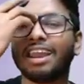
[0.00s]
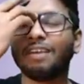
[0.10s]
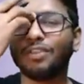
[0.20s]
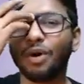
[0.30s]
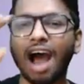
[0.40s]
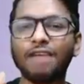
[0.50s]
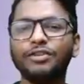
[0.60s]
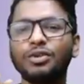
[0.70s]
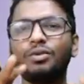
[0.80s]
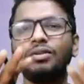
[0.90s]
if you
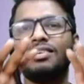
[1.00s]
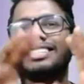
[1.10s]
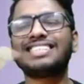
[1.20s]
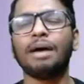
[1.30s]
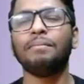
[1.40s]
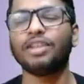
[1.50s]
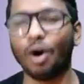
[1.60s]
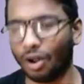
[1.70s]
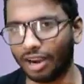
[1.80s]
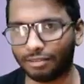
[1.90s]
have to sum it
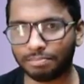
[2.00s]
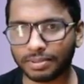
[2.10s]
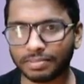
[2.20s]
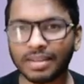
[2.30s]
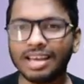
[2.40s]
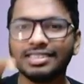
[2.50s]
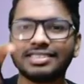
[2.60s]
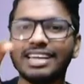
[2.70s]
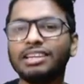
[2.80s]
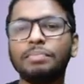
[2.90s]
all up,
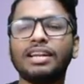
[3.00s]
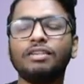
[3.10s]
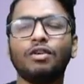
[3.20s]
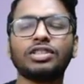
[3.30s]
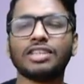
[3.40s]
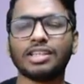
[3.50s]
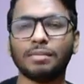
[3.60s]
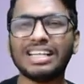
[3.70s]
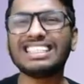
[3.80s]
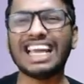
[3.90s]
centripetal force is
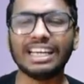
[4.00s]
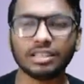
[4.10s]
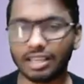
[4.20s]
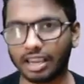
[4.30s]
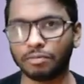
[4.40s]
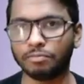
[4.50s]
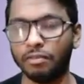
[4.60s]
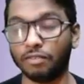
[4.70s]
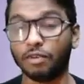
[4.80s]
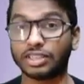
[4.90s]
nothing but a center seeking
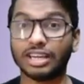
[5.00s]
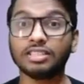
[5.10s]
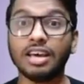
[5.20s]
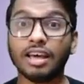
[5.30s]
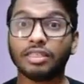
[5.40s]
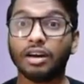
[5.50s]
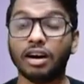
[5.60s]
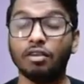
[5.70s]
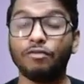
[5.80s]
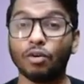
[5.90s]
force, that is,
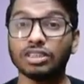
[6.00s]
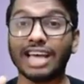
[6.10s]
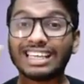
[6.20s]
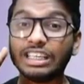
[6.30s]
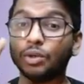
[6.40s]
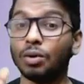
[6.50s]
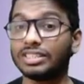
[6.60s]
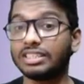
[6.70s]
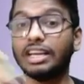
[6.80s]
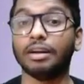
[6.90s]
the force is acting
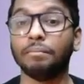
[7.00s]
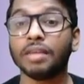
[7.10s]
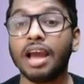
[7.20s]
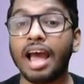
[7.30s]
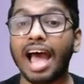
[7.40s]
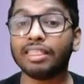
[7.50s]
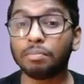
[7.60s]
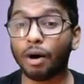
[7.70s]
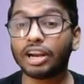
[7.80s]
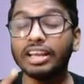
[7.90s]
towards the center, and
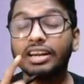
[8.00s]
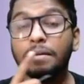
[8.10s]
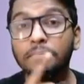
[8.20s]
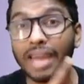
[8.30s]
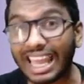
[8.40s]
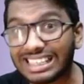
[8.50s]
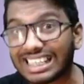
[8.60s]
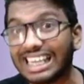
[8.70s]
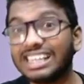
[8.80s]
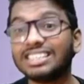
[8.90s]
the body
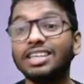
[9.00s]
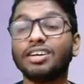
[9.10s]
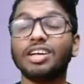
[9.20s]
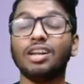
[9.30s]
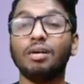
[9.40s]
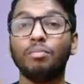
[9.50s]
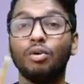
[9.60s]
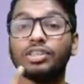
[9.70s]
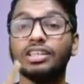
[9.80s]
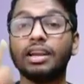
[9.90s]
remains in a circular
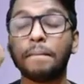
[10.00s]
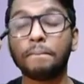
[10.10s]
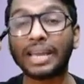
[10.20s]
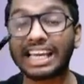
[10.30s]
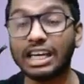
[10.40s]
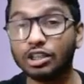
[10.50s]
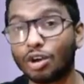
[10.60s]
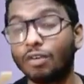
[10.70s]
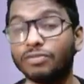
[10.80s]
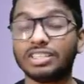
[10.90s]
motion because
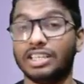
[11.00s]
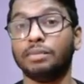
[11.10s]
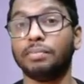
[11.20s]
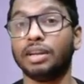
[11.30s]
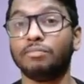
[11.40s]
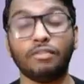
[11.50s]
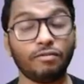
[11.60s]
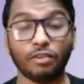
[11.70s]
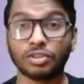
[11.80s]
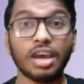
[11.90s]
of the centripetal
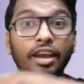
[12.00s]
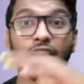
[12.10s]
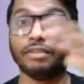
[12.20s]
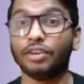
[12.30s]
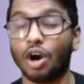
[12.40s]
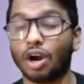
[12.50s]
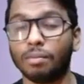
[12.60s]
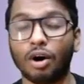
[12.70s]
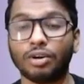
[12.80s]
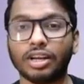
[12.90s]
force. If we talk
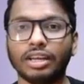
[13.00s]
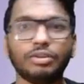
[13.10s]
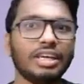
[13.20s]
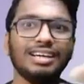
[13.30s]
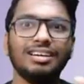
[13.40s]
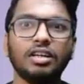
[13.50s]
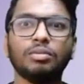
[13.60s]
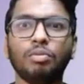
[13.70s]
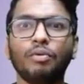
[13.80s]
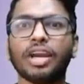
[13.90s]
about the
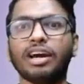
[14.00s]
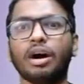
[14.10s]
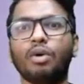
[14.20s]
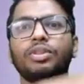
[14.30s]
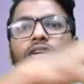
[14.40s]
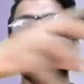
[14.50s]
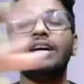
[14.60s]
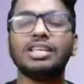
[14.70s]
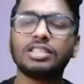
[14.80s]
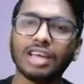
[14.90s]
earth moving around the
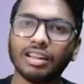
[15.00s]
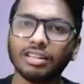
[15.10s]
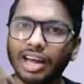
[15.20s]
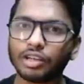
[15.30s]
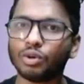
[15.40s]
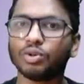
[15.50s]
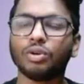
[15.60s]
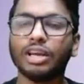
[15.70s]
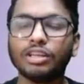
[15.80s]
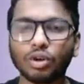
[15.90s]
sun, that is
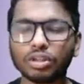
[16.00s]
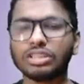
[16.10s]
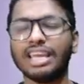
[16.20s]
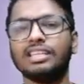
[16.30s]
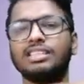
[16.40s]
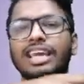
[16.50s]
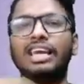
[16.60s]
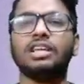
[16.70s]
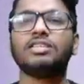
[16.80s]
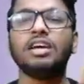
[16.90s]
also, it is also
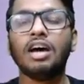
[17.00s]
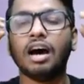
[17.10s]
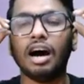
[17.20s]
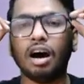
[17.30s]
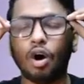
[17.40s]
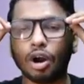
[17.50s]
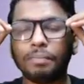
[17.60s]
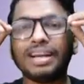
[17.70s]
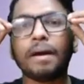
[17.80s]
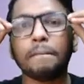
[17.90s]
staying in its
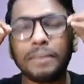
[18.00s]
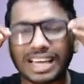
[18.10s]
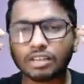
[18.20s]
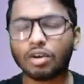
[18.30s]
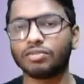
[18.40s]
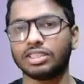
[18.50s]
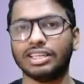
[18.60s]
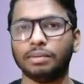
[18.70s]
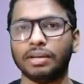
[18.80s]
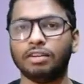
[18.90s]
orbit because of the
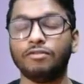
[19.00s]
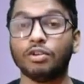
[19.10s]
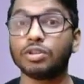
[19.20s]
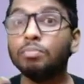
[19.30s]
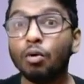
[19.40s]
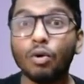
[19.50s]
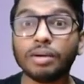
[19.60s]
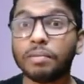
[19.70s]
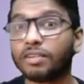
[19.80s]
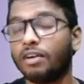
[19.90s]
centripetal force. The
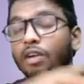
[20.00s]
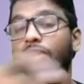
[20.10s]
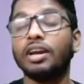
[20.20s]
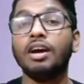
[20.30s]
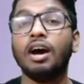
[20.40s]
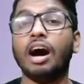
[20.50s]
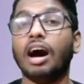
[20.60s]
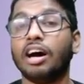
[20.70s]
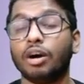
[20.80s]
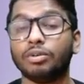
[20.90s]
moon revolving
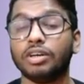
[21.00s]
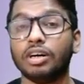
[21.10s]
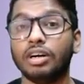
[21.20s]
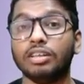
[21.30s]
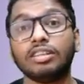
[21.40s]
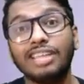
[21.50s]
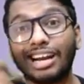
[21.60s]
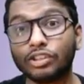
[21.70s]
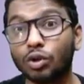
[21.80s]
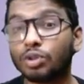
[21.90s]
around the earth,
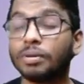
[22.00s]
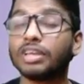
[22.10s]
that is also